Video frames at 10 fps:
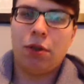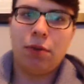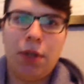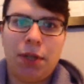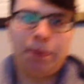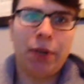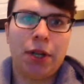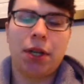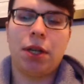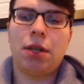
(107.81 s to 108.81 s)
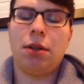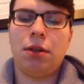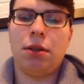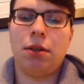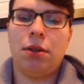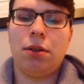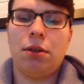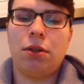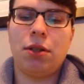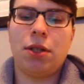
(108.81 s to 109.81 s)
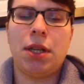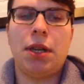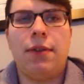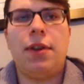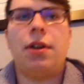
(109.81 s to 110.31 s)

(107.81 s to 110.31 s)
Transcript: So this book, just to give it